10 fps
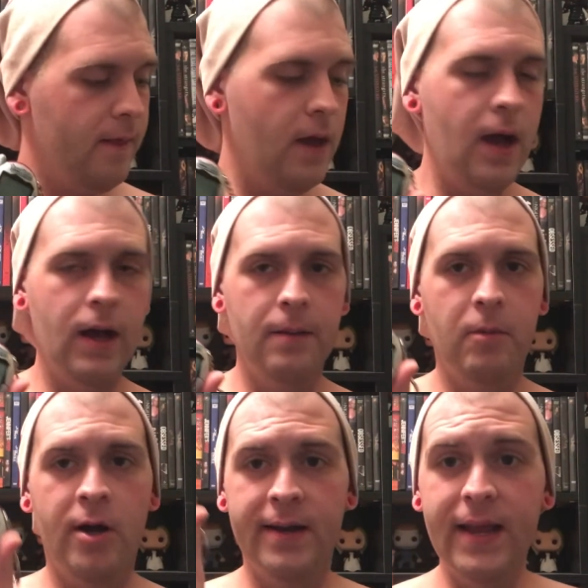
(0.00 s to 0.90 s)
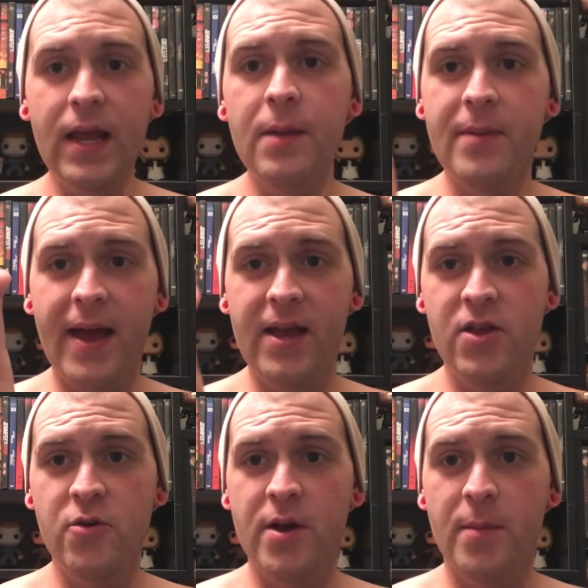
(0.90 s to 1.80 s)
on eBay,
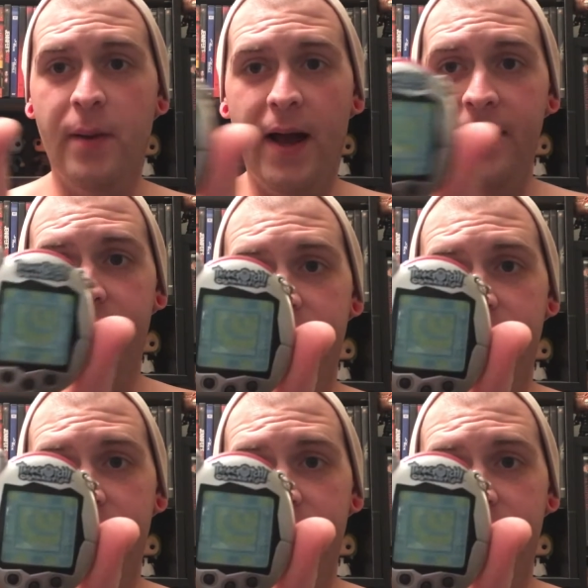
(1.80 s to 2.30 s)
you could buy